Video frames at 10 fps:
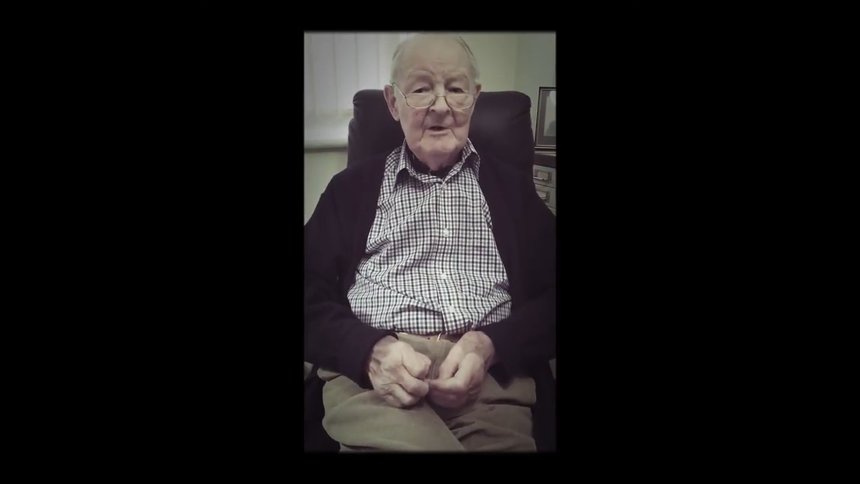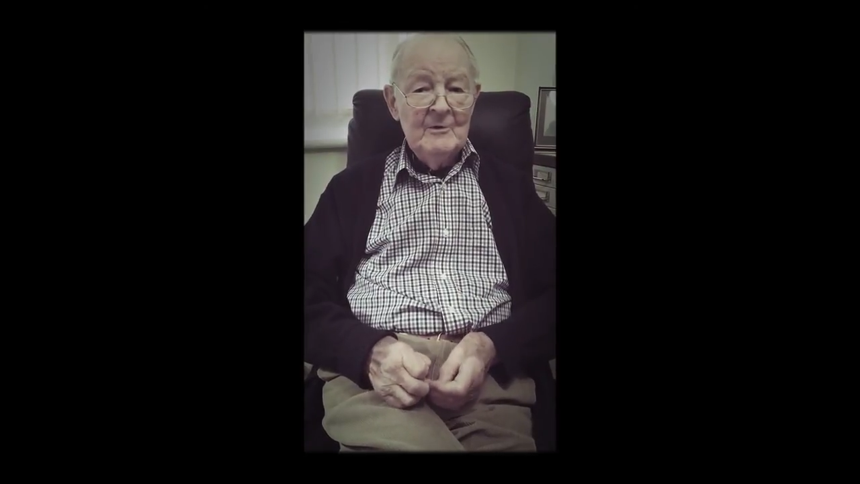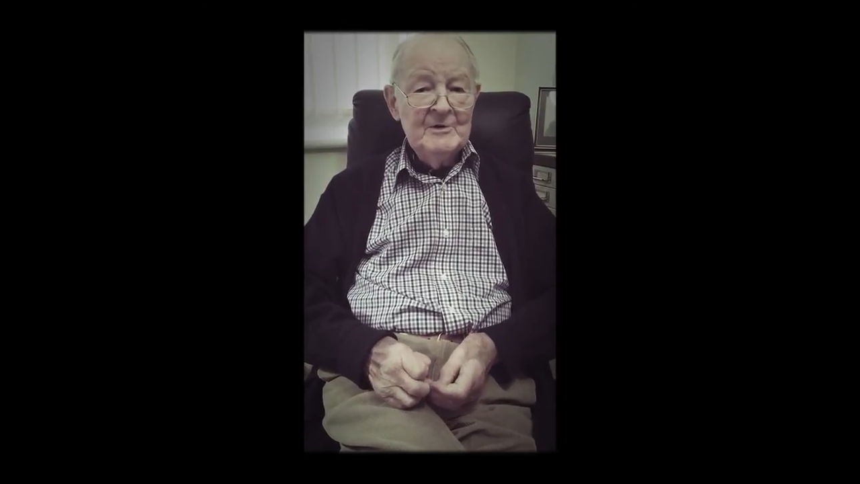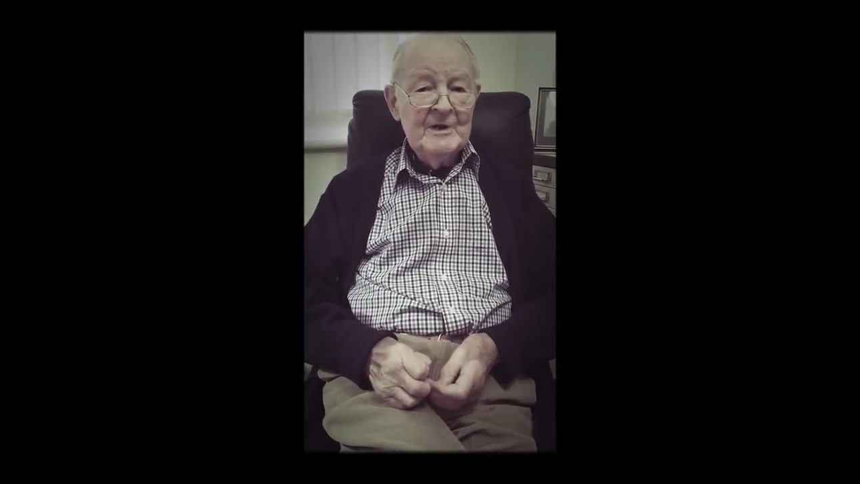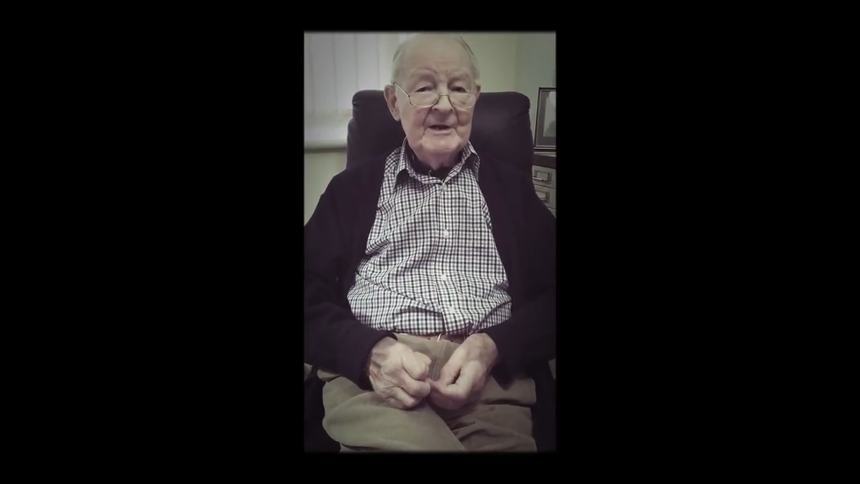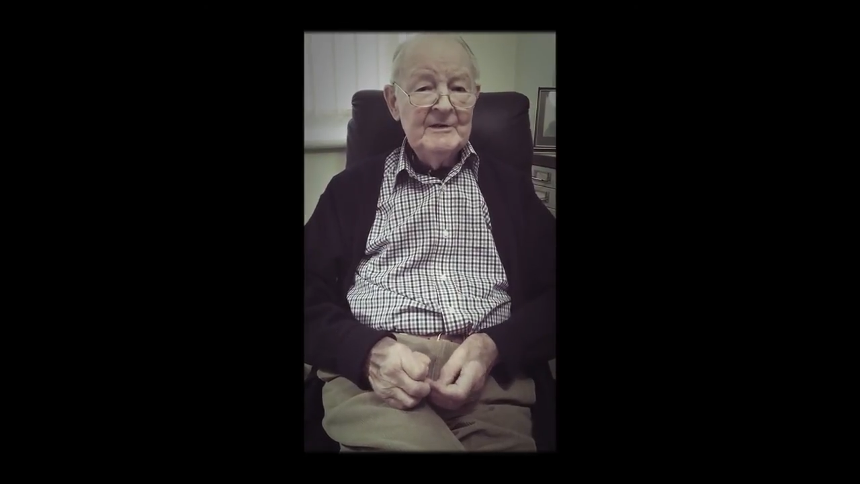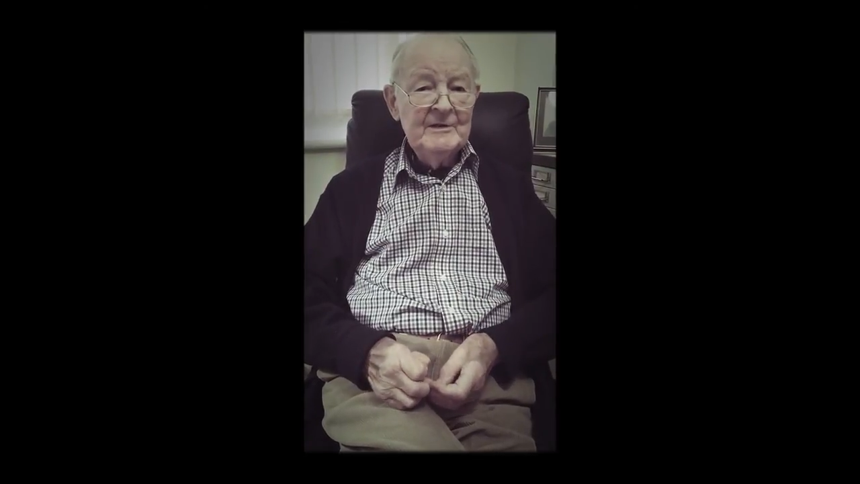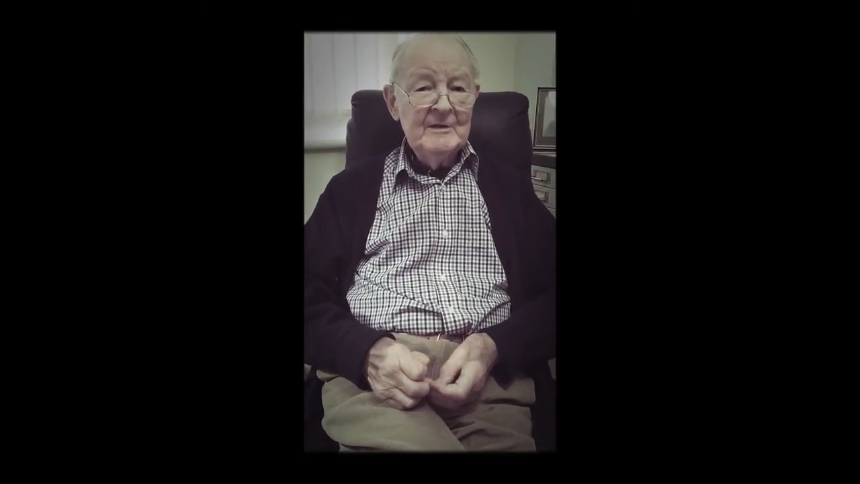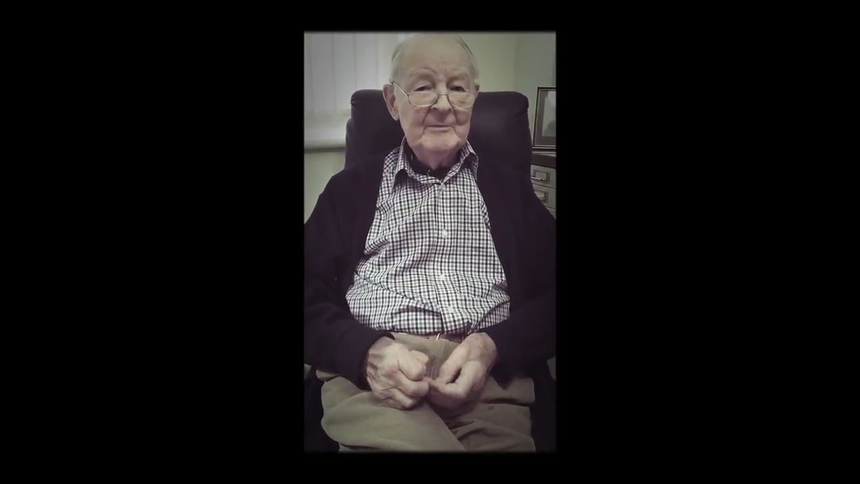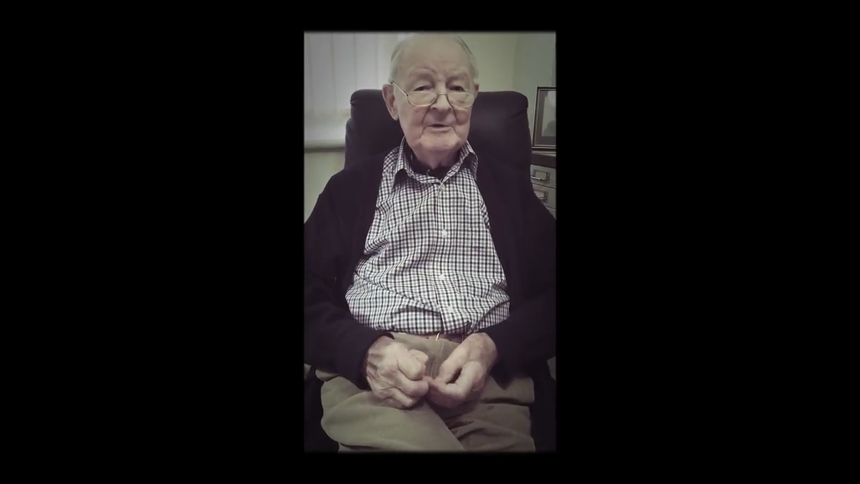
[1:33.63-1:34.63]

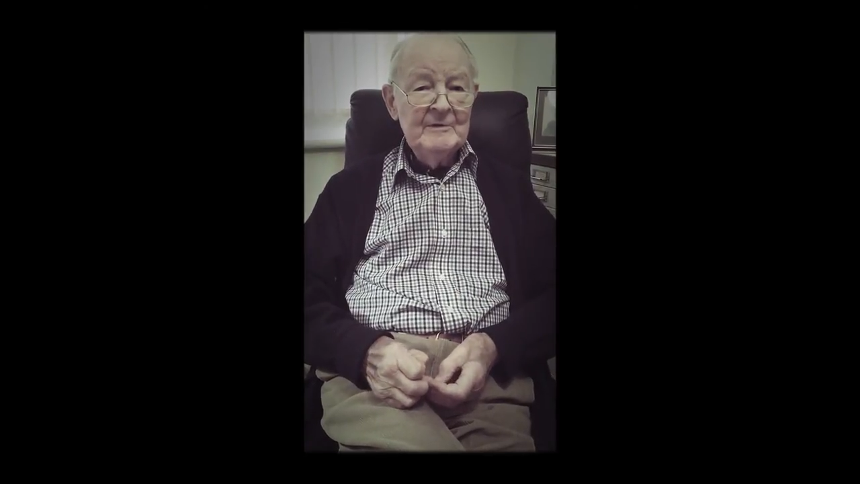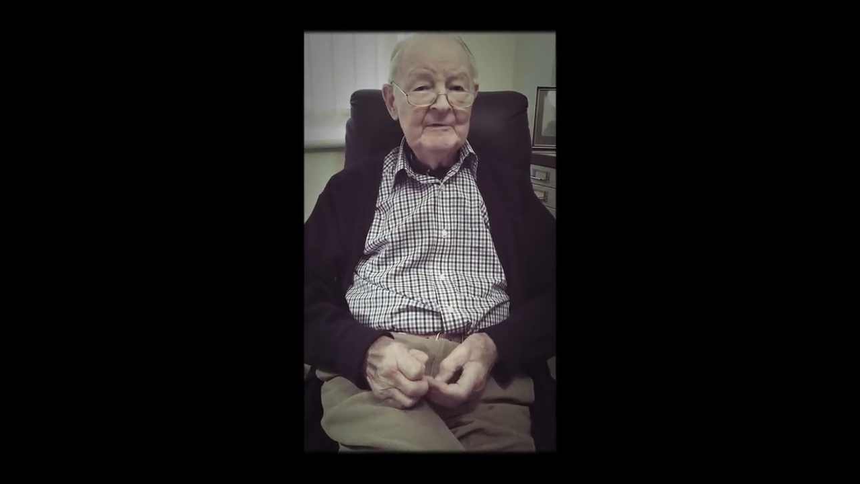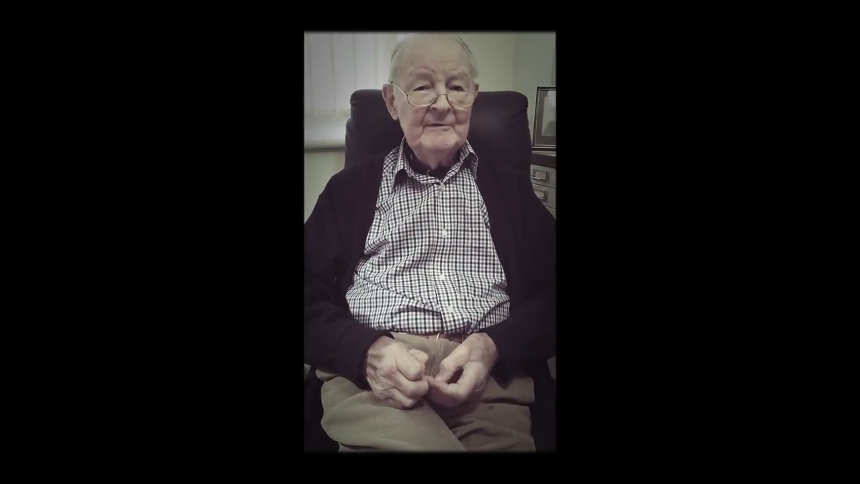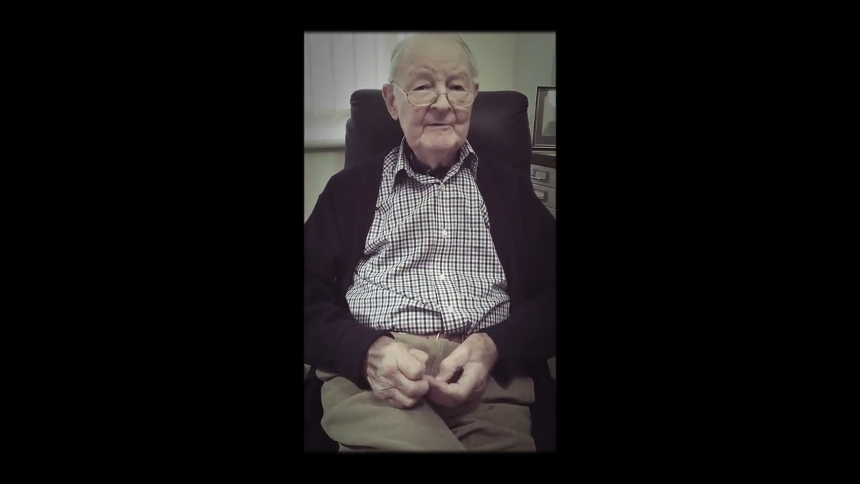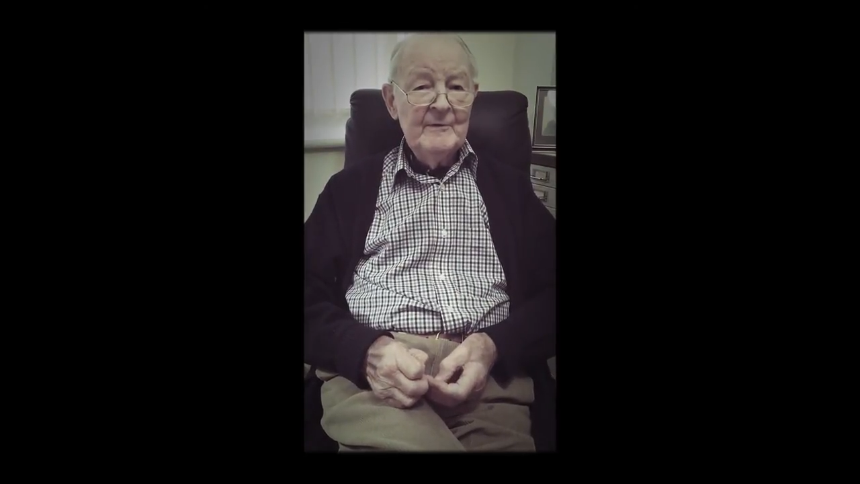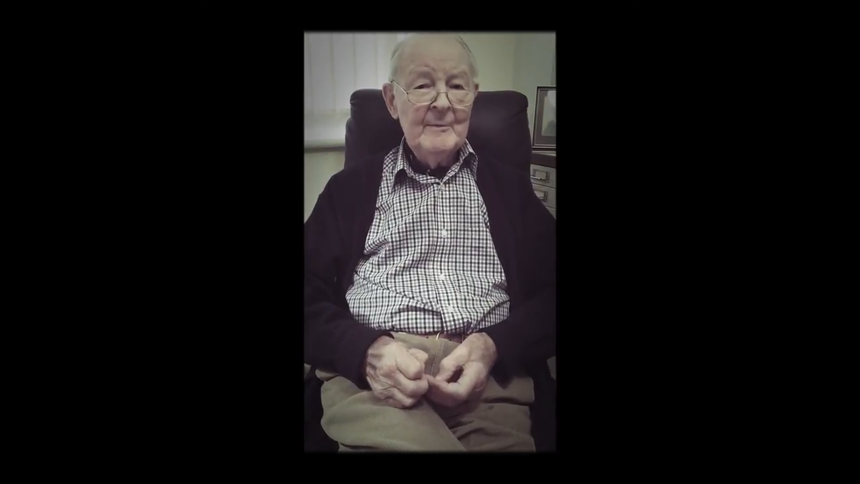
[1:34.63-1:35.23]
reciting a bit of